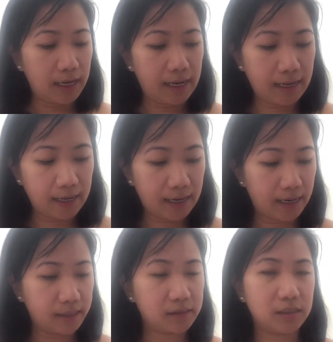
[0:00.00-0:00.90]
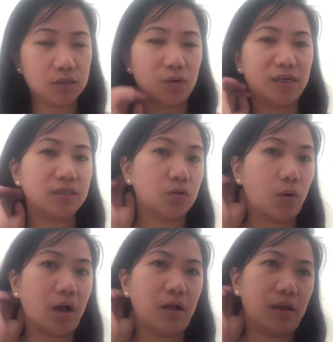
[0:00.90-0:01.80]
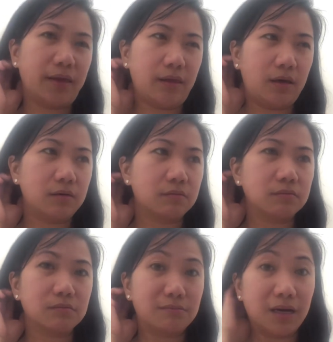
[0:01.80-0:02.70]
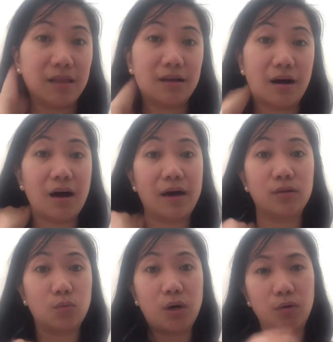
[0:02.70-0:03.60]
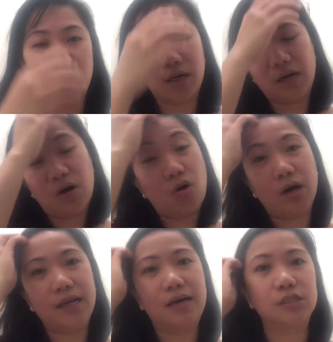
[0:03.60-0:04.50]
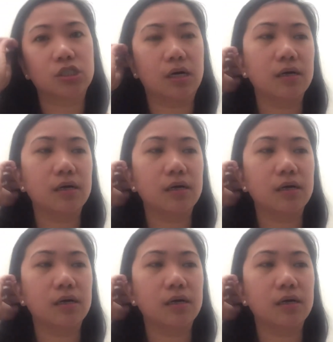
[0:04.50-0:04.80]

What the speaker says: And then, this one as well, I think, maganda nga kahit 1 week lang, okay lang siya.